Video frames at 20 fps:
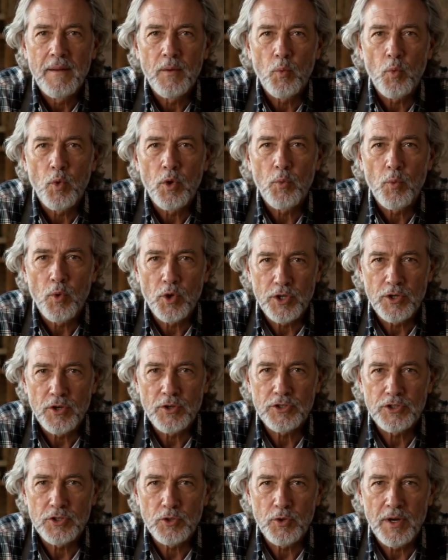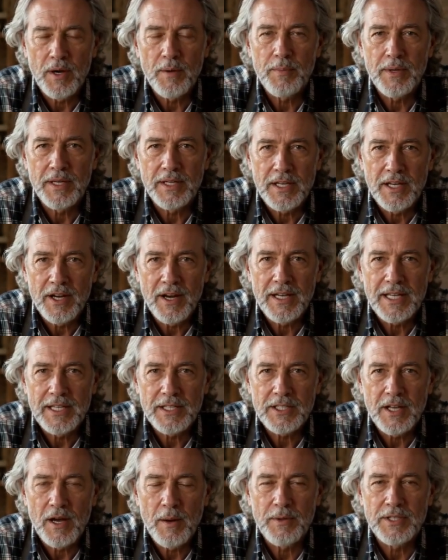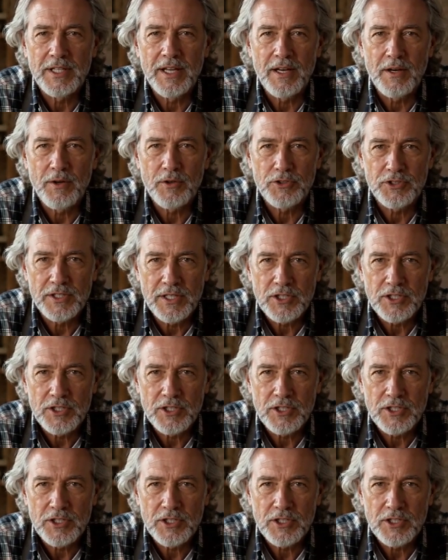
Woodworkers who have been cutting dovetails